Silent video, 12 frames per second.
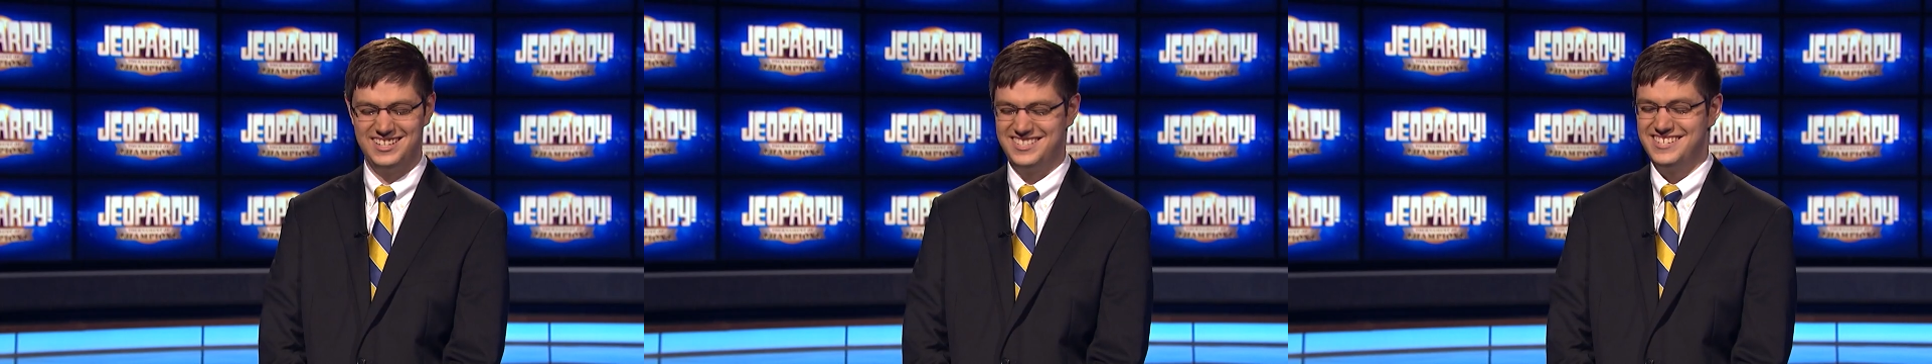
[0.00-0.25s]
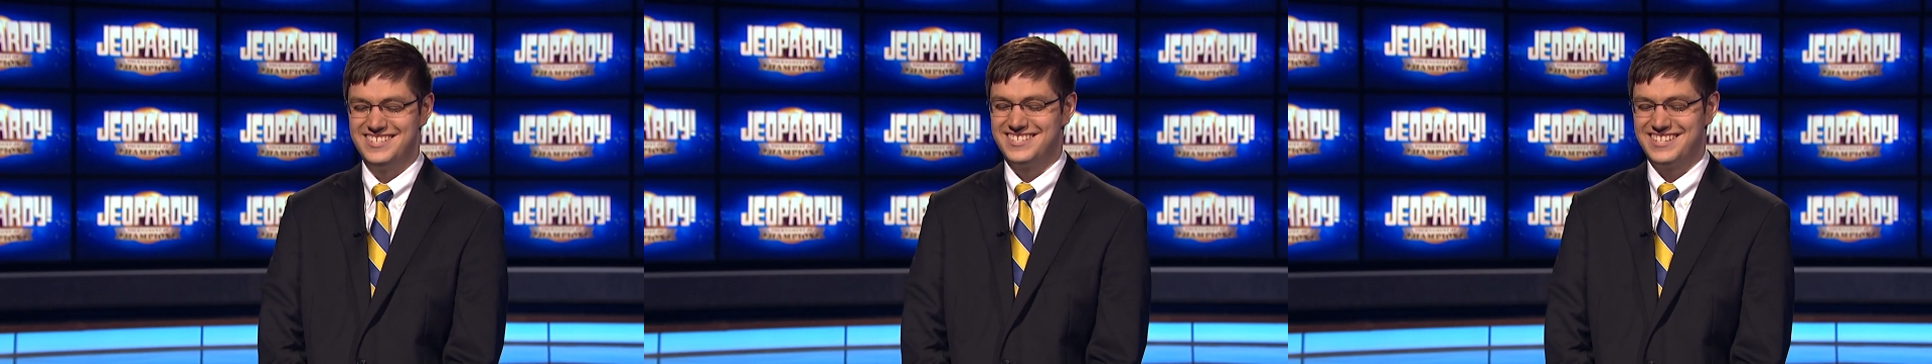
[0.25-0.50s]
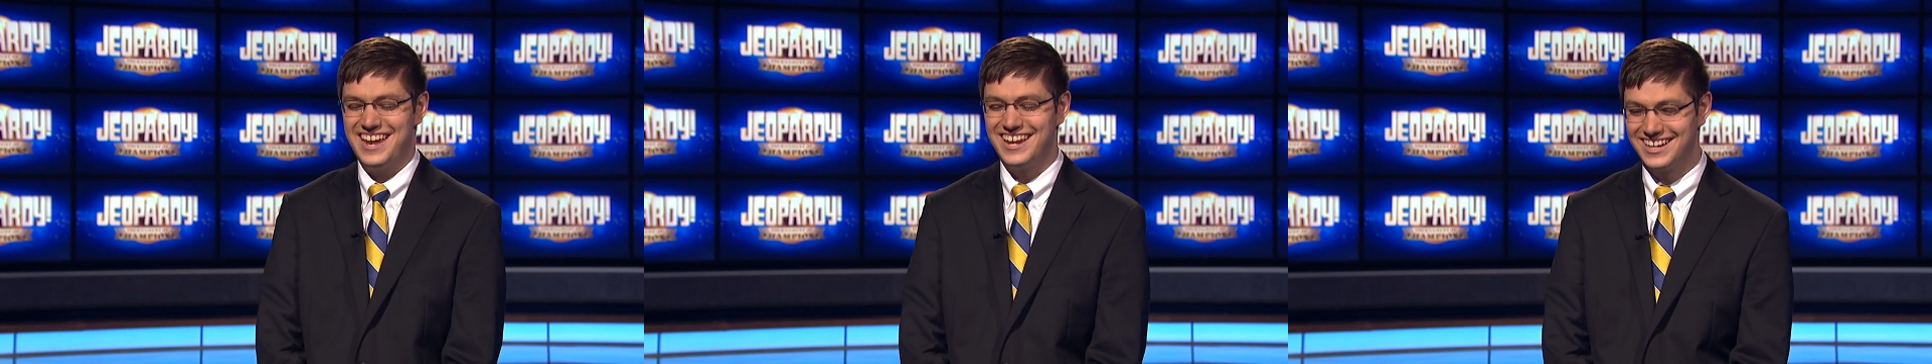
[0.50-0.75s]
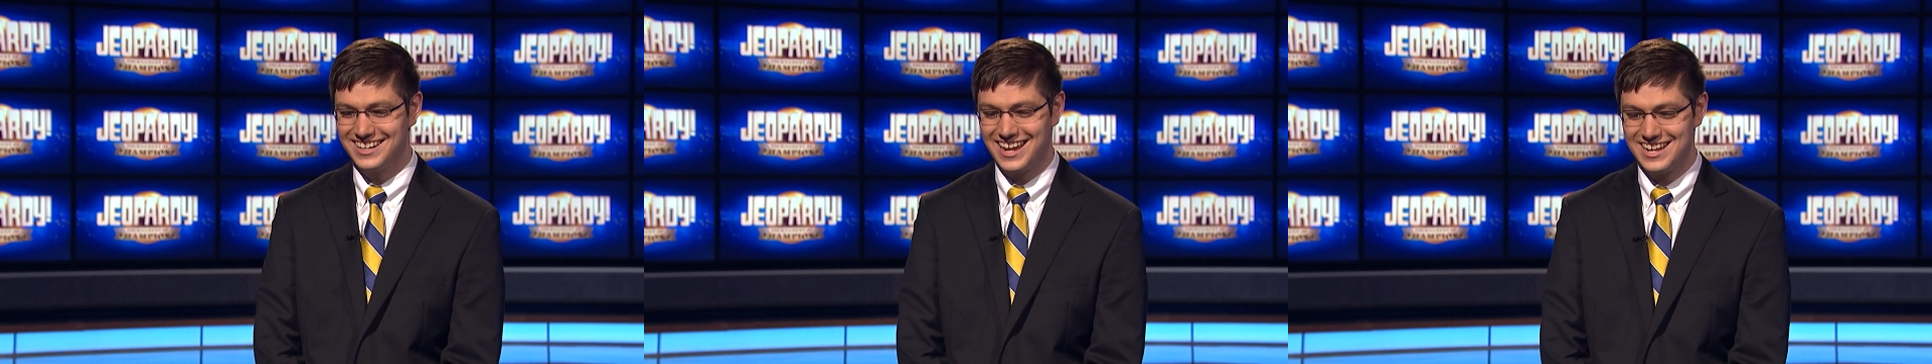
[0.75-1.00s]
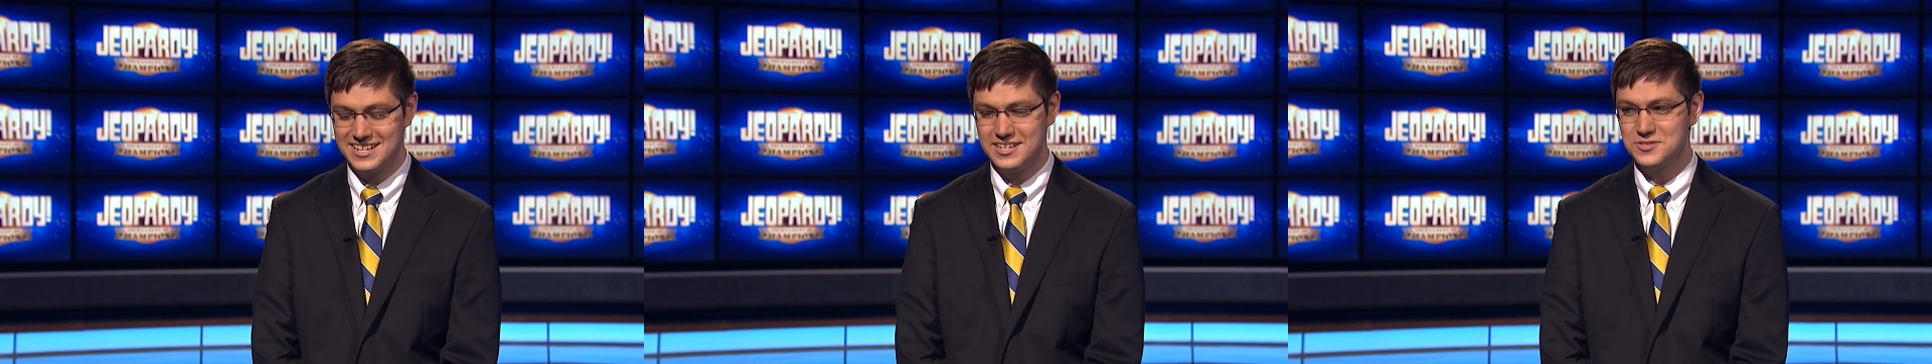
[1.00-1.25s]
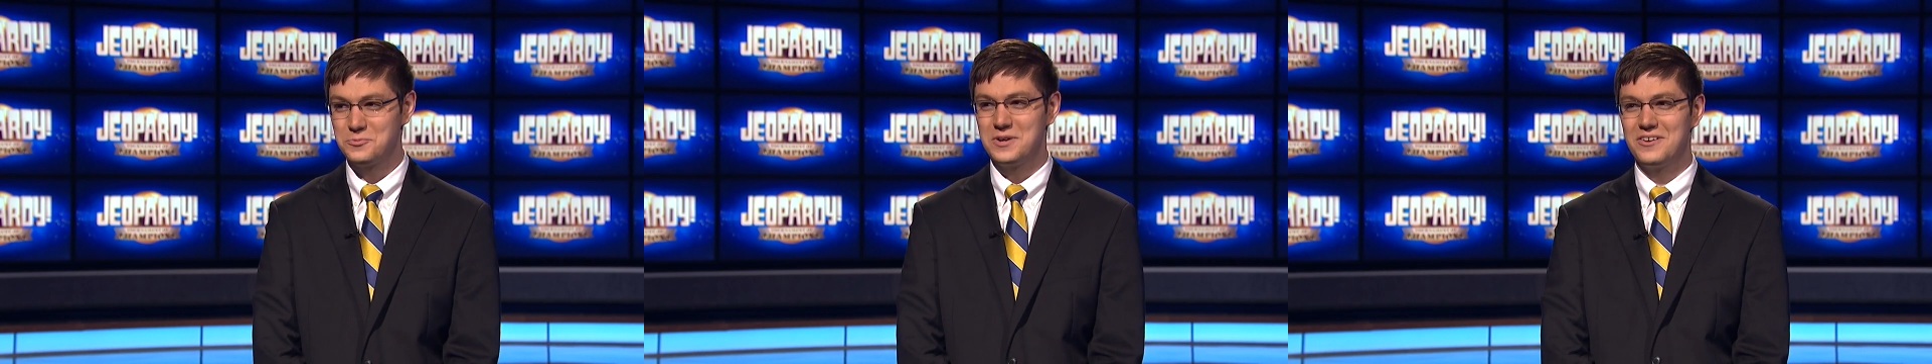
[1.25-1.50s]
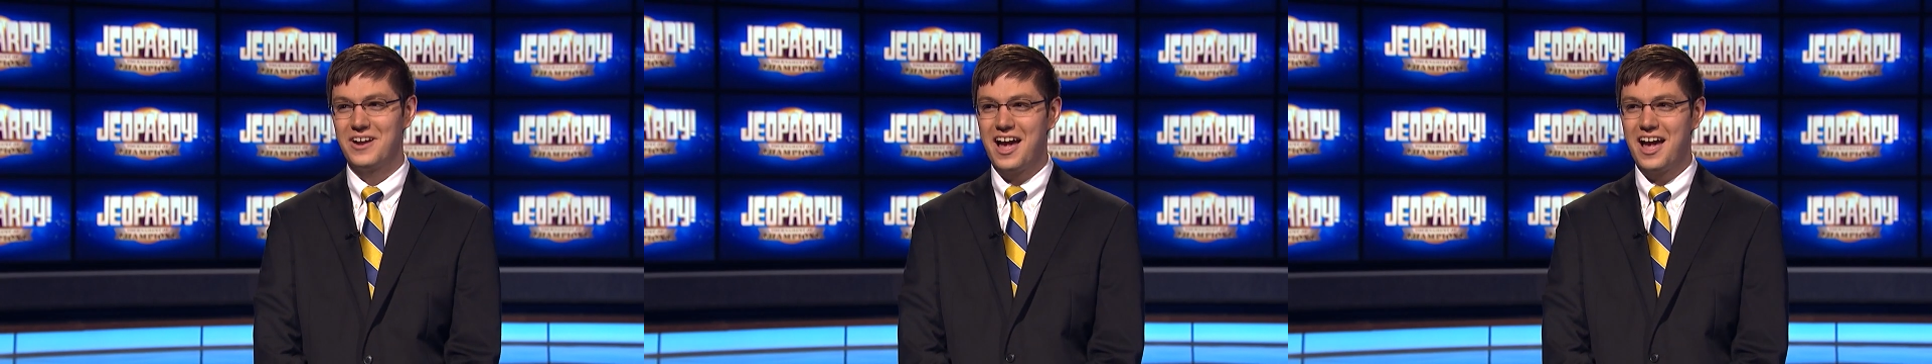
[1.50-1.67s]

It's insane. It's weird.